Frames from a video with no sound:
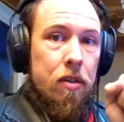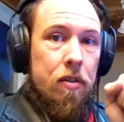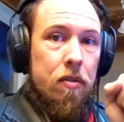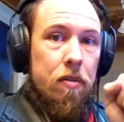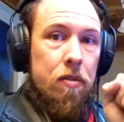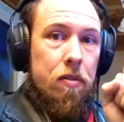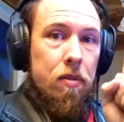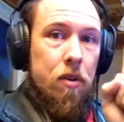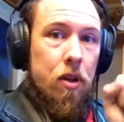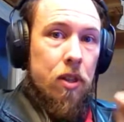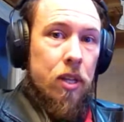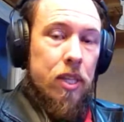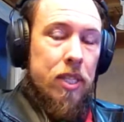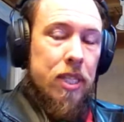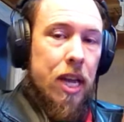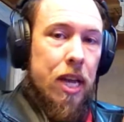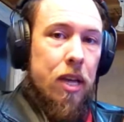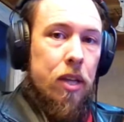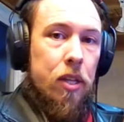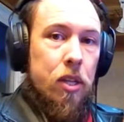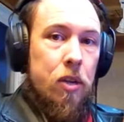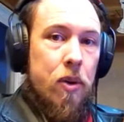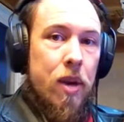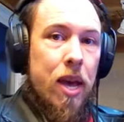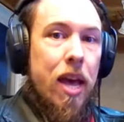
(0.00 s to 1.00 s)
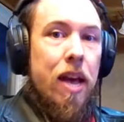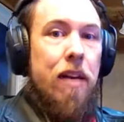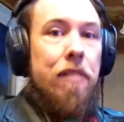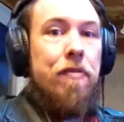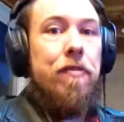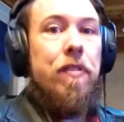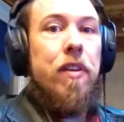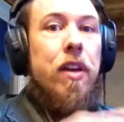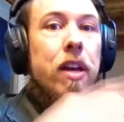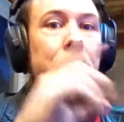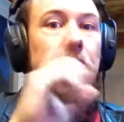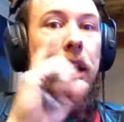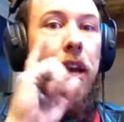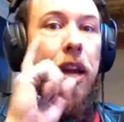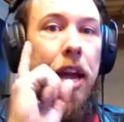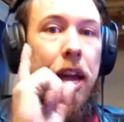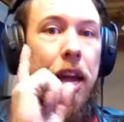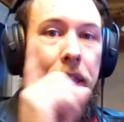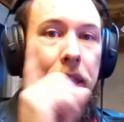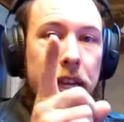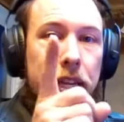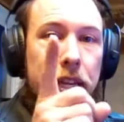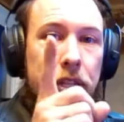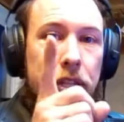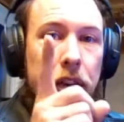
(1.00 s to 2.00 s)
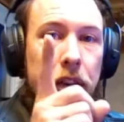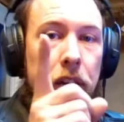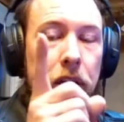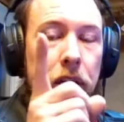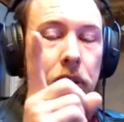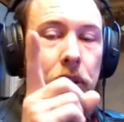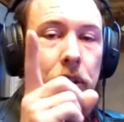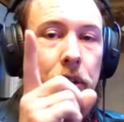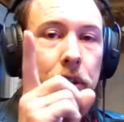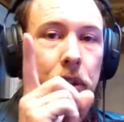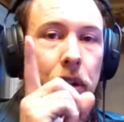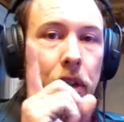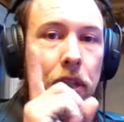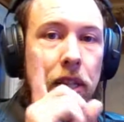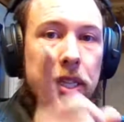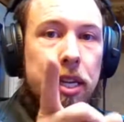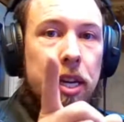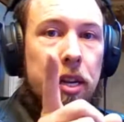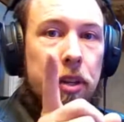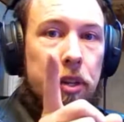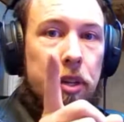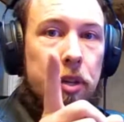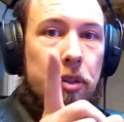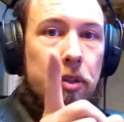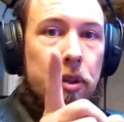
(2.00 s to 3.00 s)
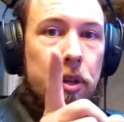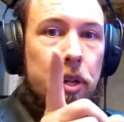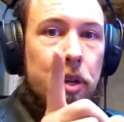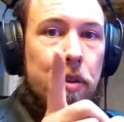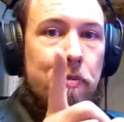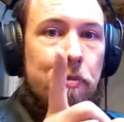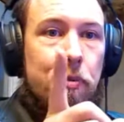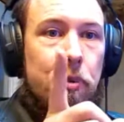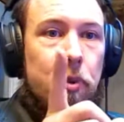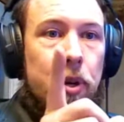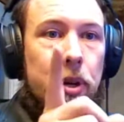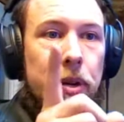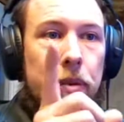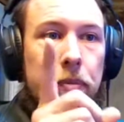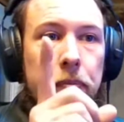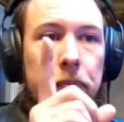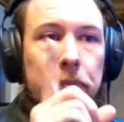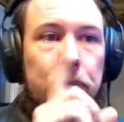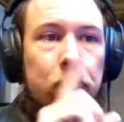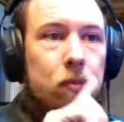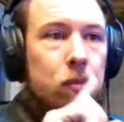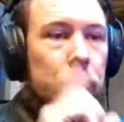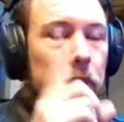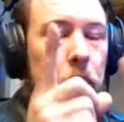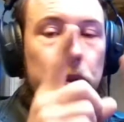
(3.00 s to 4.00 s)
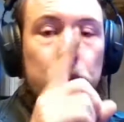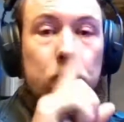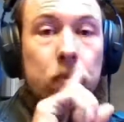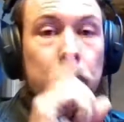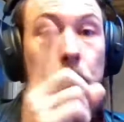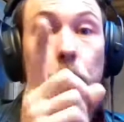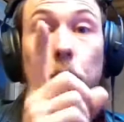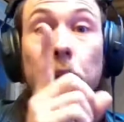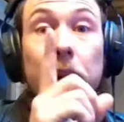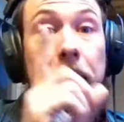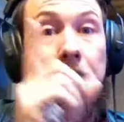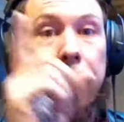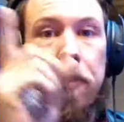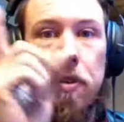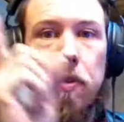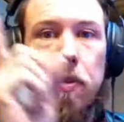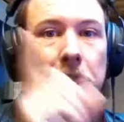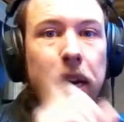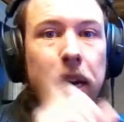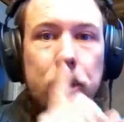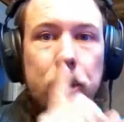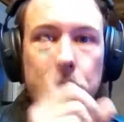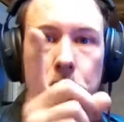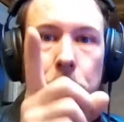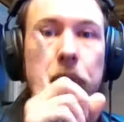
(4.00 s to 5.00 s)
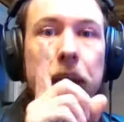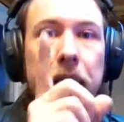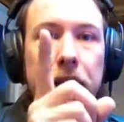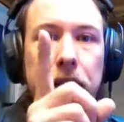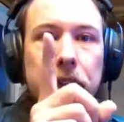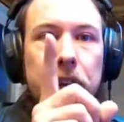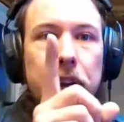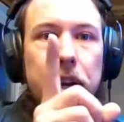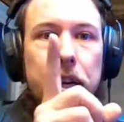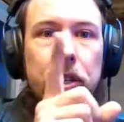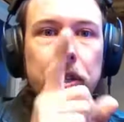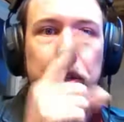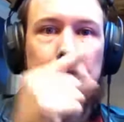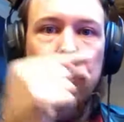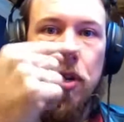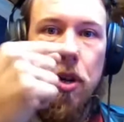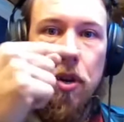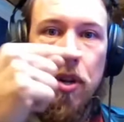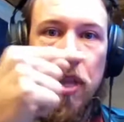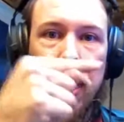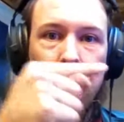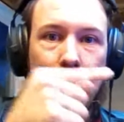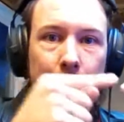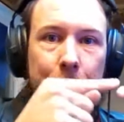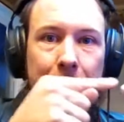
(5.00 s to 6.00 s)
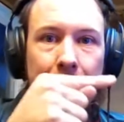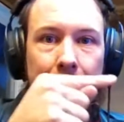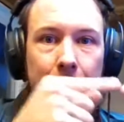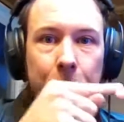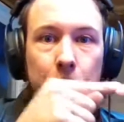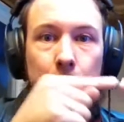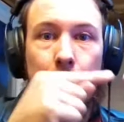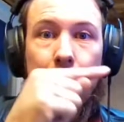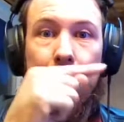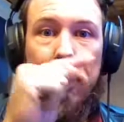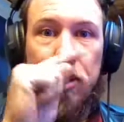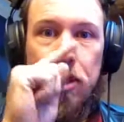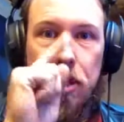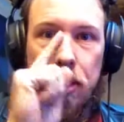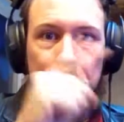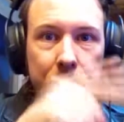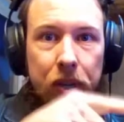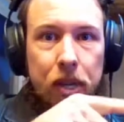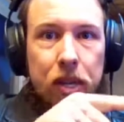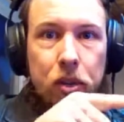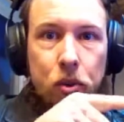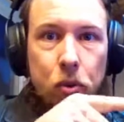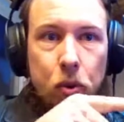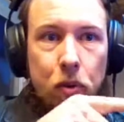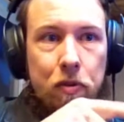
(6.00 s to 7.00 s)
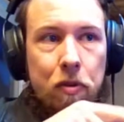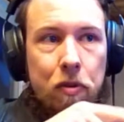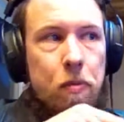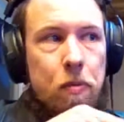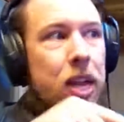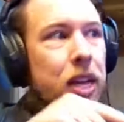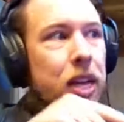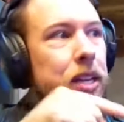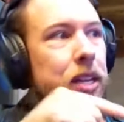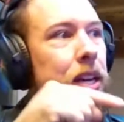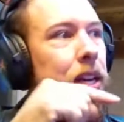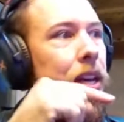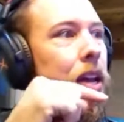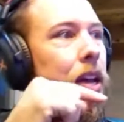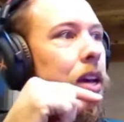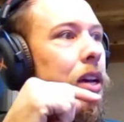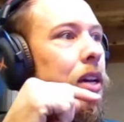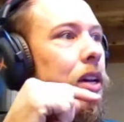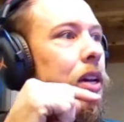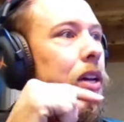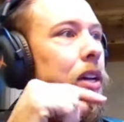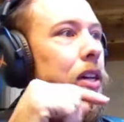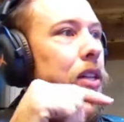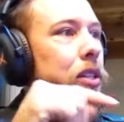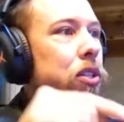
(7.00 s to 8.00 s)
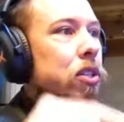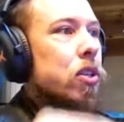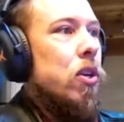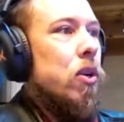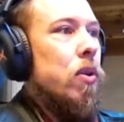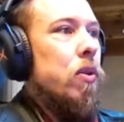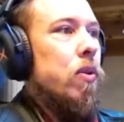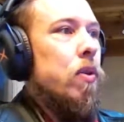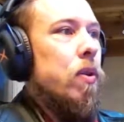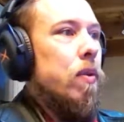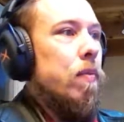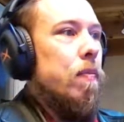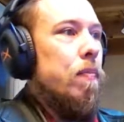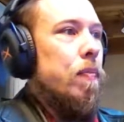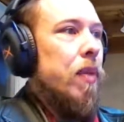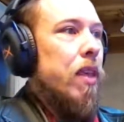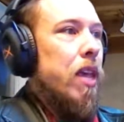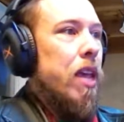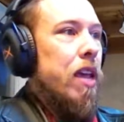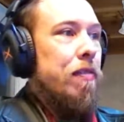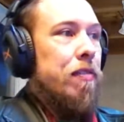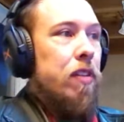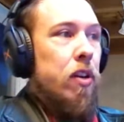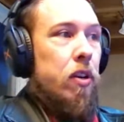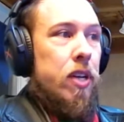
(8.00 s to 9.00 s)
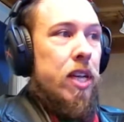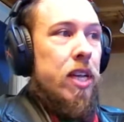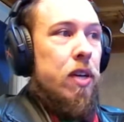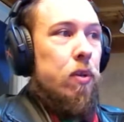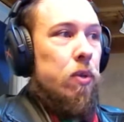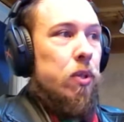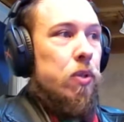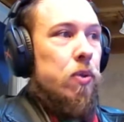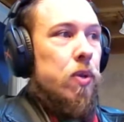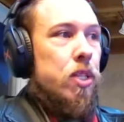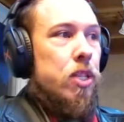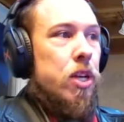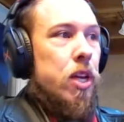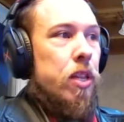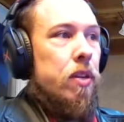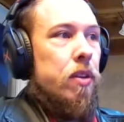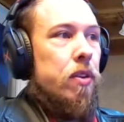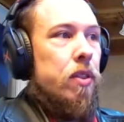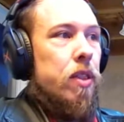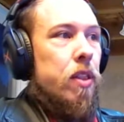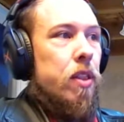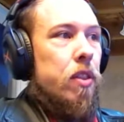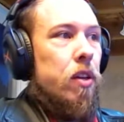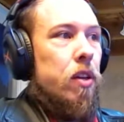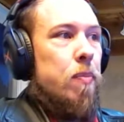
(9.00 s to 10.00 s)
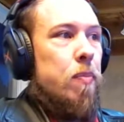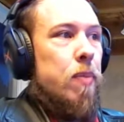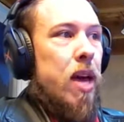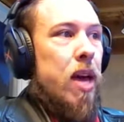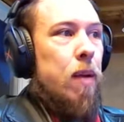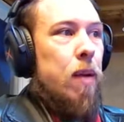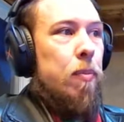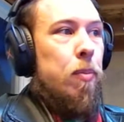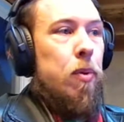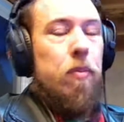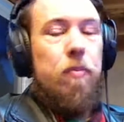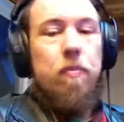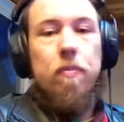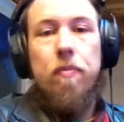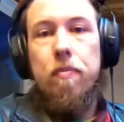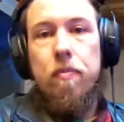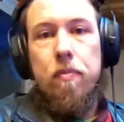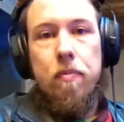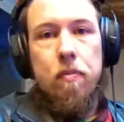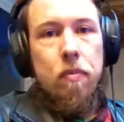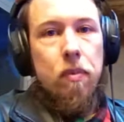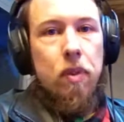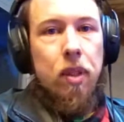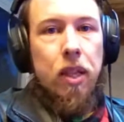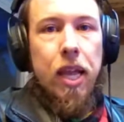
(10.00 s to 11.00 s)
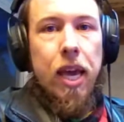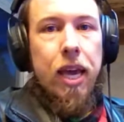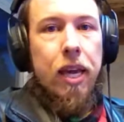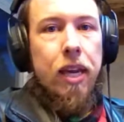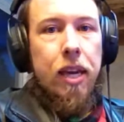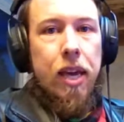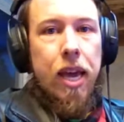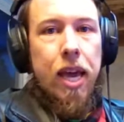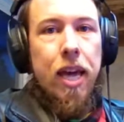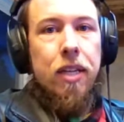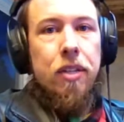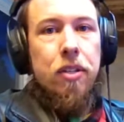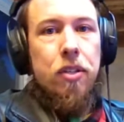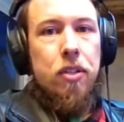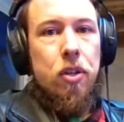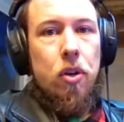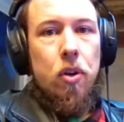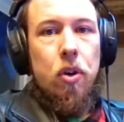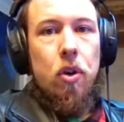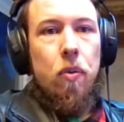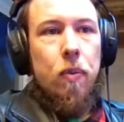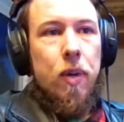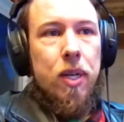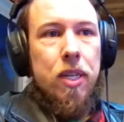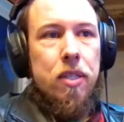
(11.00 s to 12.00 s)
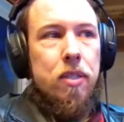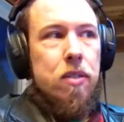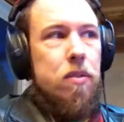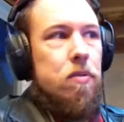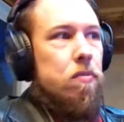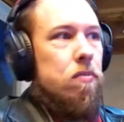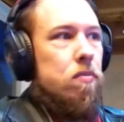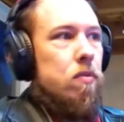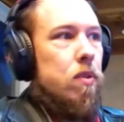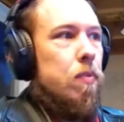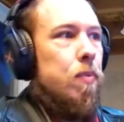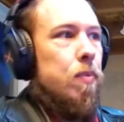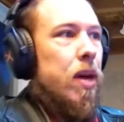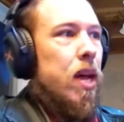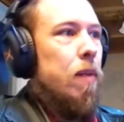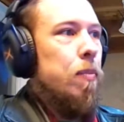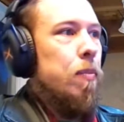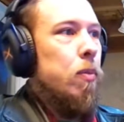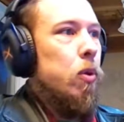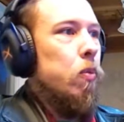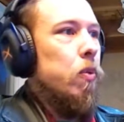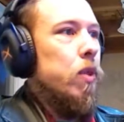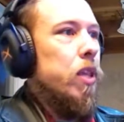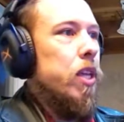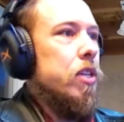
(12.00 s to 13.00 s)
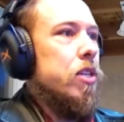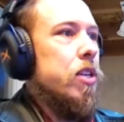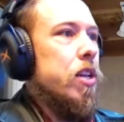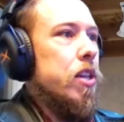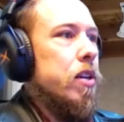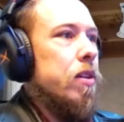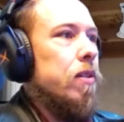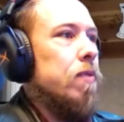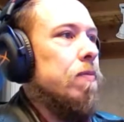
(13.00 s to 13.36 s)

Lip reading: on the tile that you have, and the edge character on the tile that you're looking for. Whatever, right? Two edge characters, are they compatible with each other in Dorf Romantik? So if they're equal to each other, then they're compatible. Like edges are always compatible with each other.